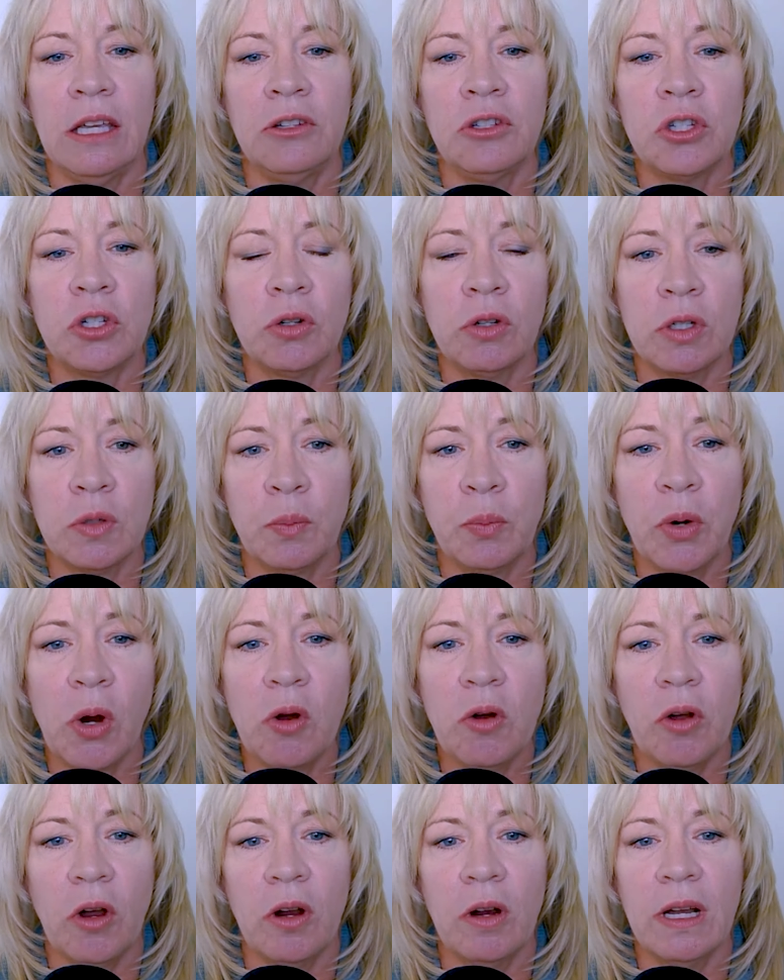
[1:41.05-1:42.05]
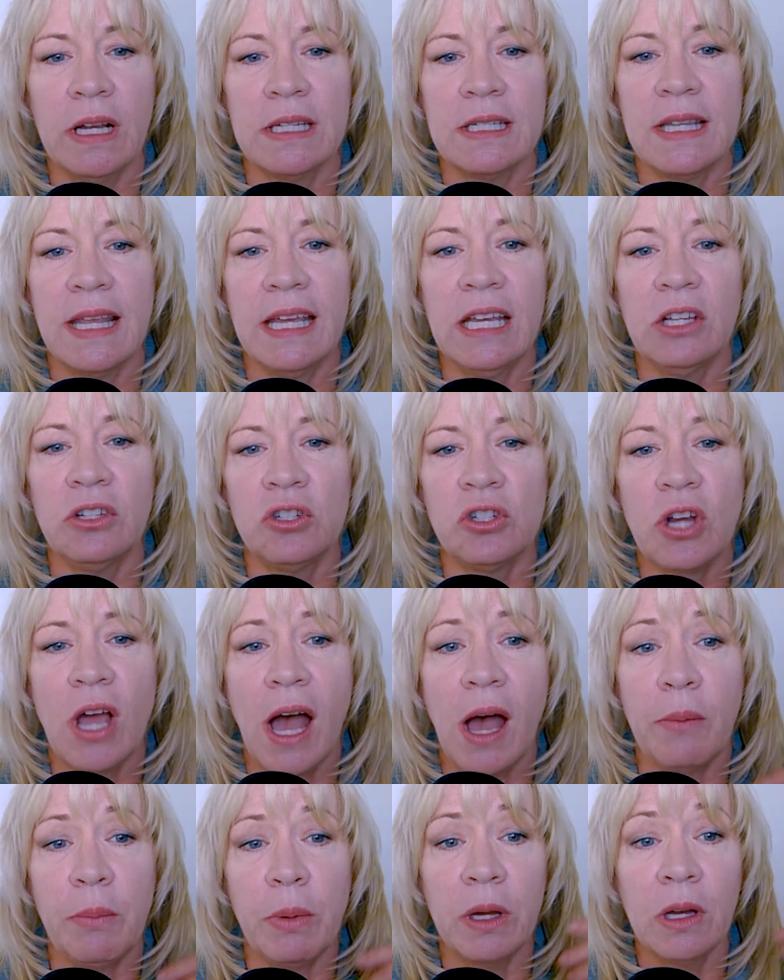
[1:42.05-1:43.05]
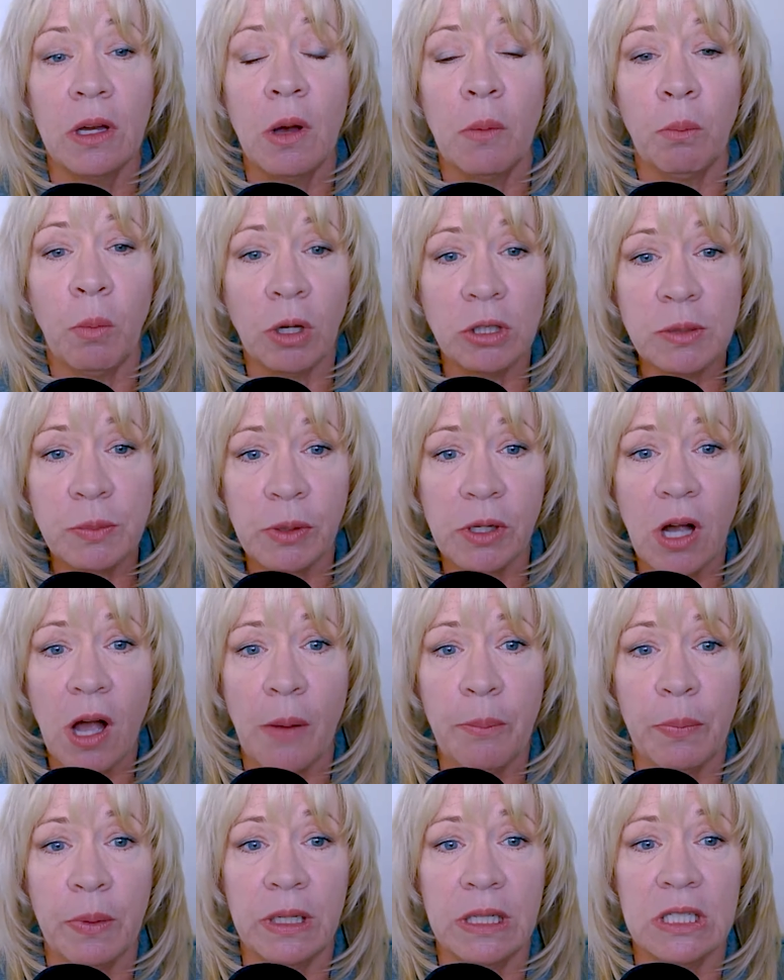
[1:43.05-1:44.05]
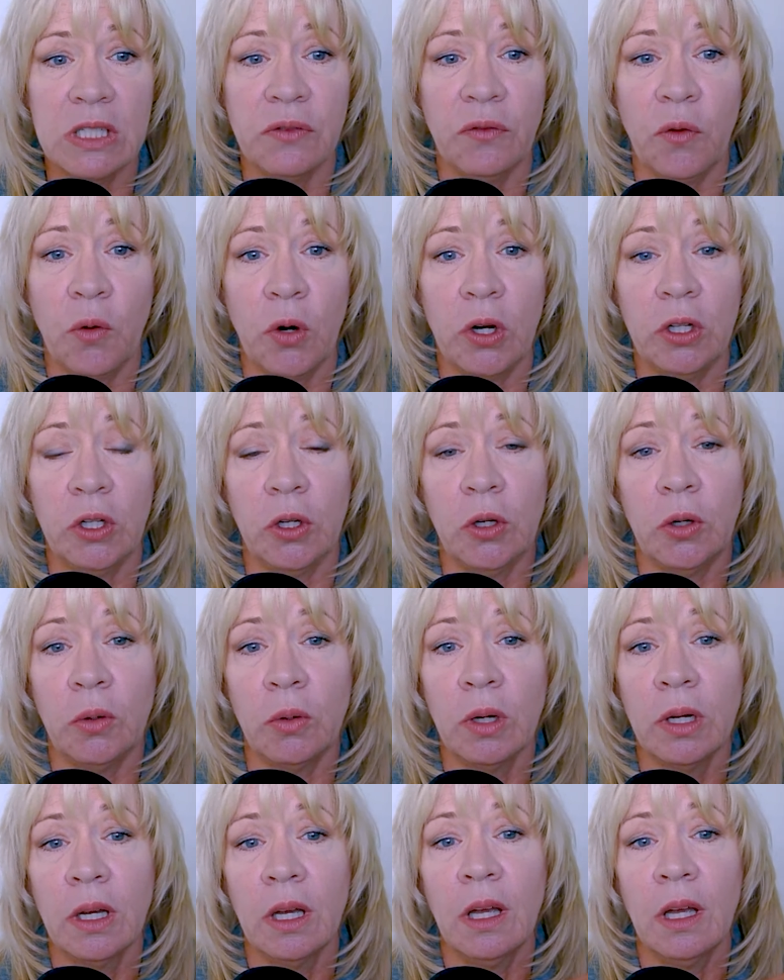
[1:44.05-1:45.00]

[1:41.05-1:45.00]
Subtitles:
insurance broker because they can shop multiple companies for you